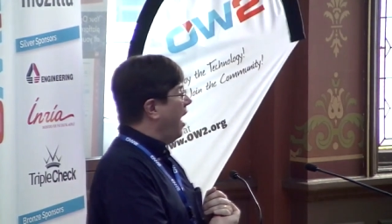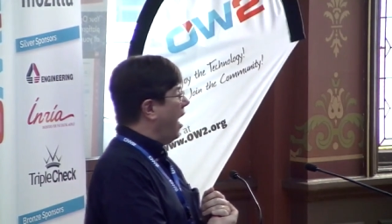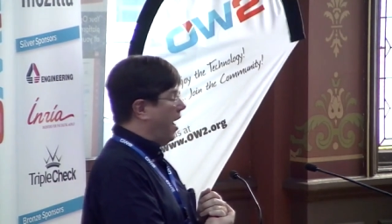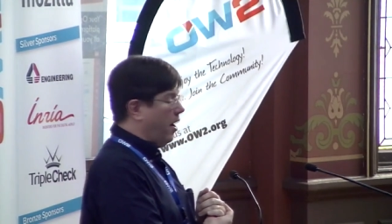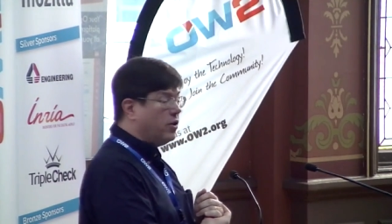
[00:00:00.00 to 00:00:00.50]

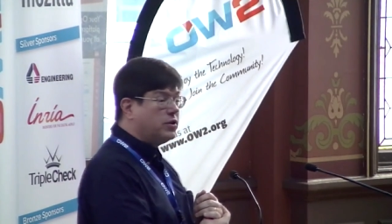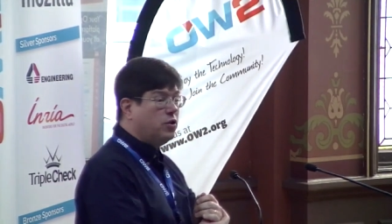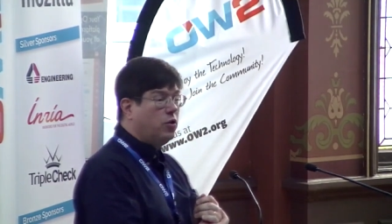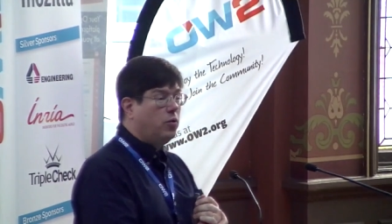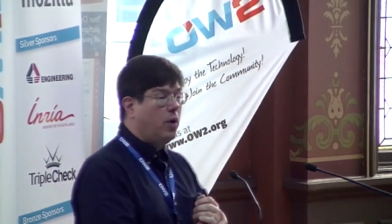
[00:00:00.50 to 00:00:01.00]
I
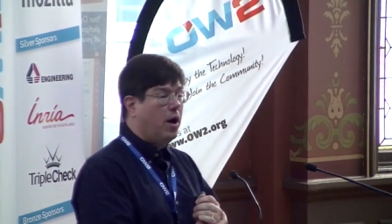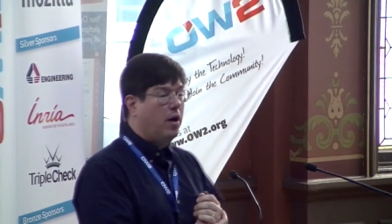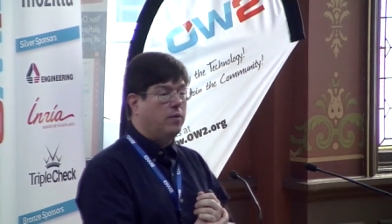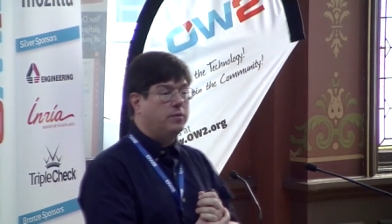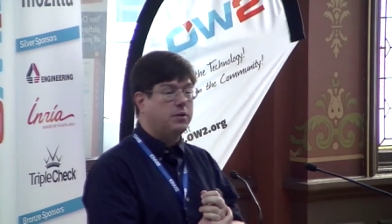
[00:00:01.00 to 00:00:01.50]

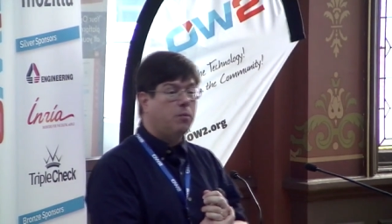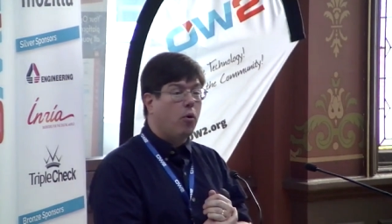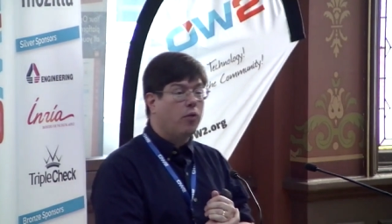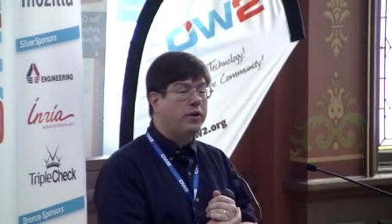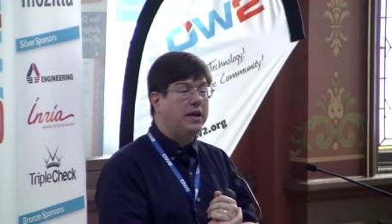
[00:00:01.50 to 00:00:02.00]
also
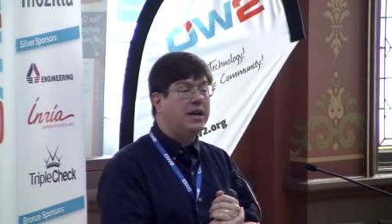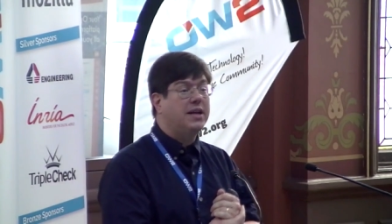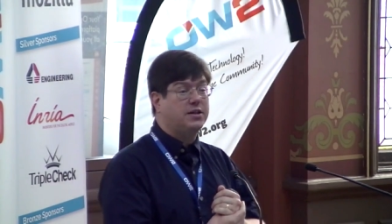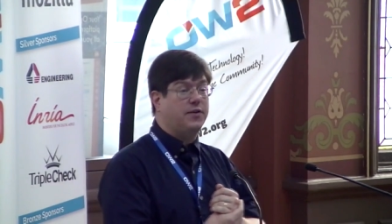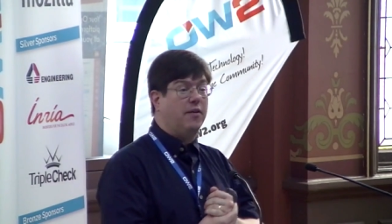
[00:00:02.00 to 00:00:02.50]
support the
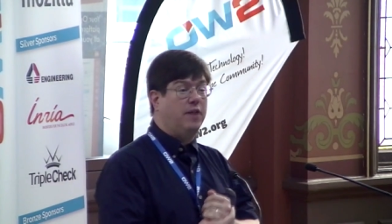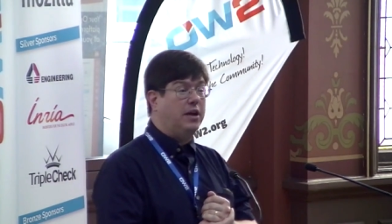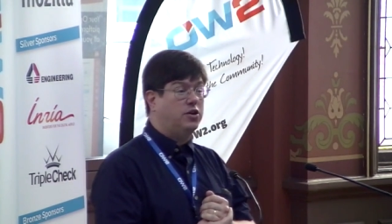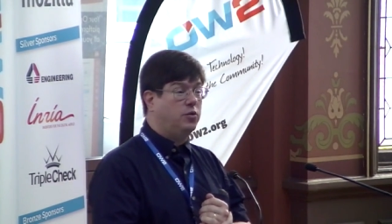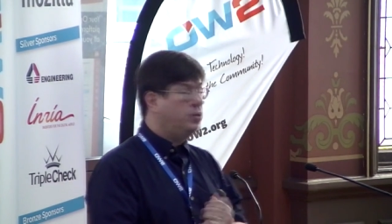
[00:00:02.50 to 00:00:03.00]
Linux
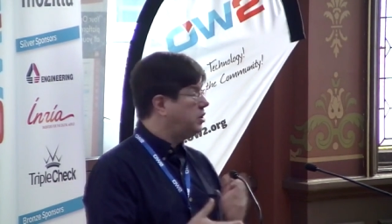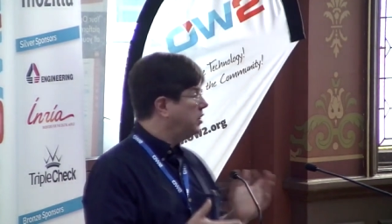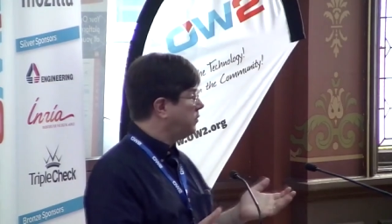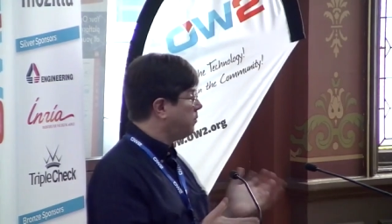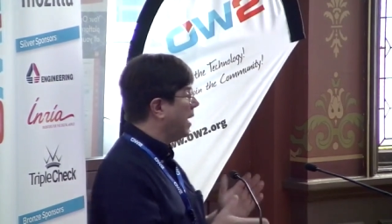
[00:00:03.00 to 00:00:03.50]
Foundation, which
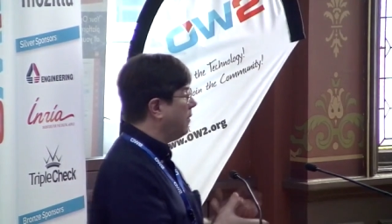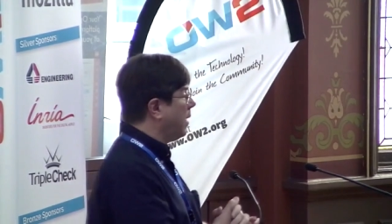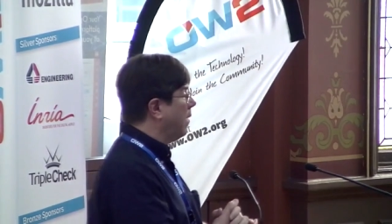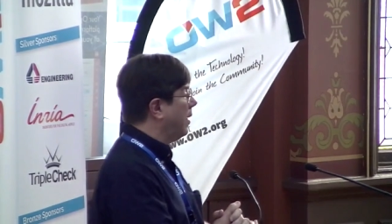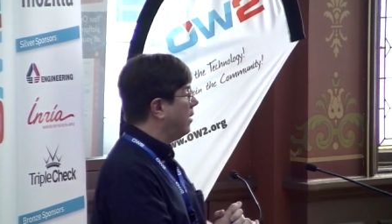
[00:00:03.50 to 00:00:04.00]
is
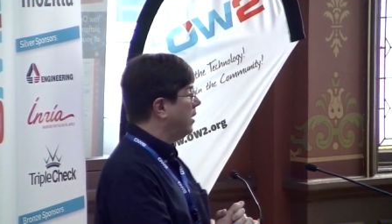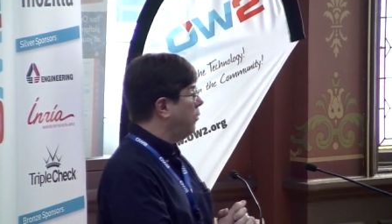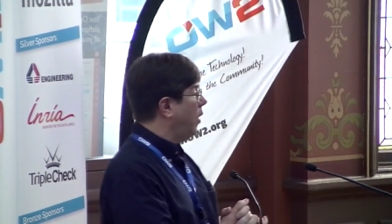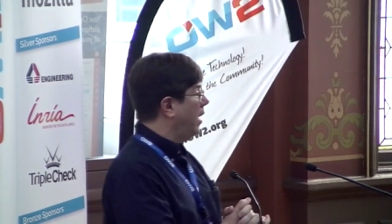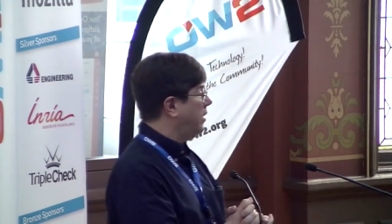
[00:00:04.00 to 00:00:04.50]
primarily
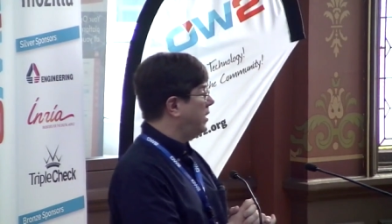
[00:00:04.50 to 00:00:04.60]
what